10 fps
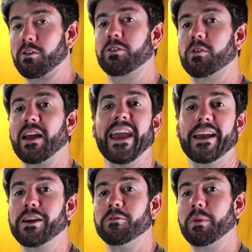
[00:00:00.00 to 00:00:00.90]
through a
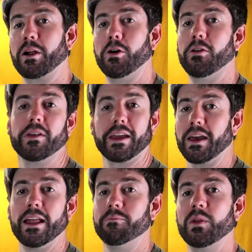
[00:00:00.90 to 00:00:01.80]
handgun barrel like
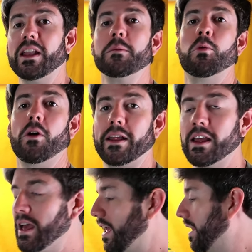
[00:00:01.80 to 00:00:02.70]
at any point.
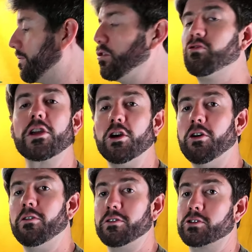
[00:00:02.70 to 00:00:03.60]
And if you
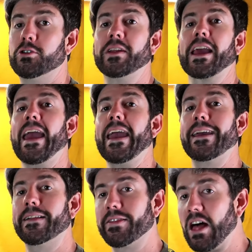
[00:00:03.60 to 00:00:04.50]
do, you're shooting
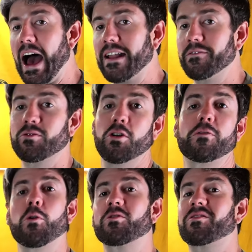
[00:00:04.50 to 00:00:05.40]
a lot. So of
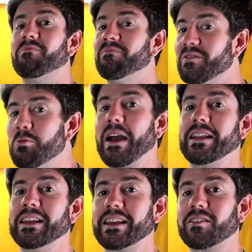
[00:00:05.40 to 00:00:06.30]
course, you might
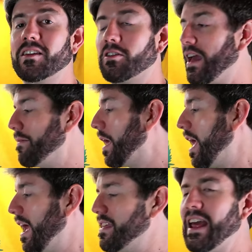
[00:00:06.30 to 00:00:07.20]
need to consider that.
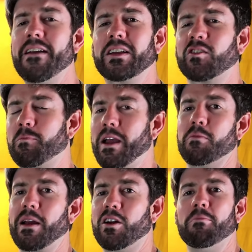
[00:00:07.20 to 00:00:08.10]
And then having a spare
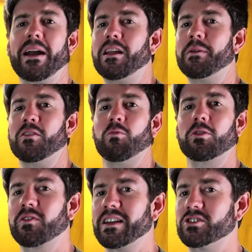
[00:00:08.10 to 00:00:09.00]
barrel might not be the
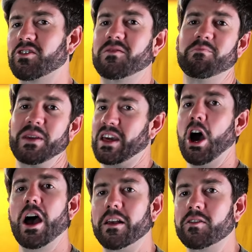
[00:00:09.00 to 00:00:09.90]
worst thing just
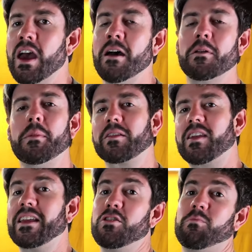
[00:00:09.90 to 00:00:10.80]
because, but I'm not
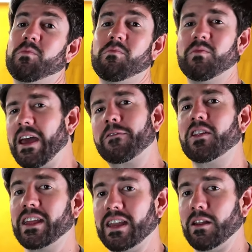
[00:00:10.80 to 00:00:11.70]
saying you
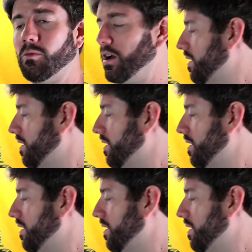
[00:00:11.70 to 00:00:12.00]
definitely need one.